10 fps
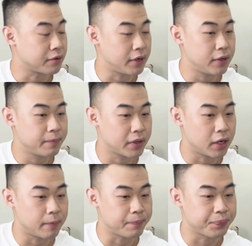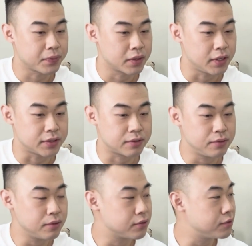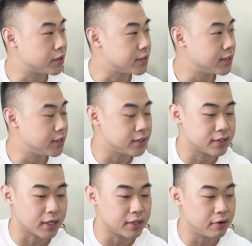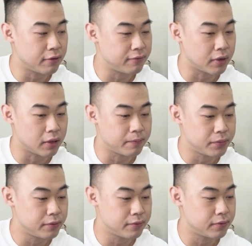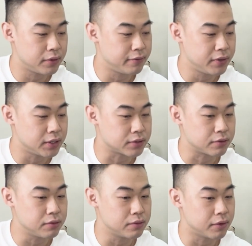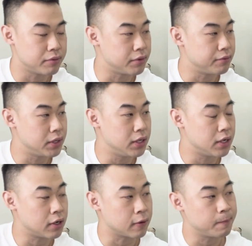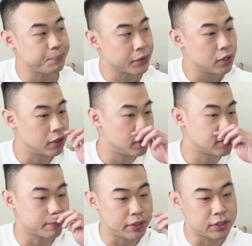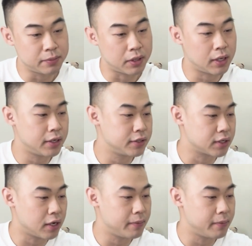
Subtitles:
Right. In school also, you can say it started off even in school when we were really young. Yeah, some teacher might like this guy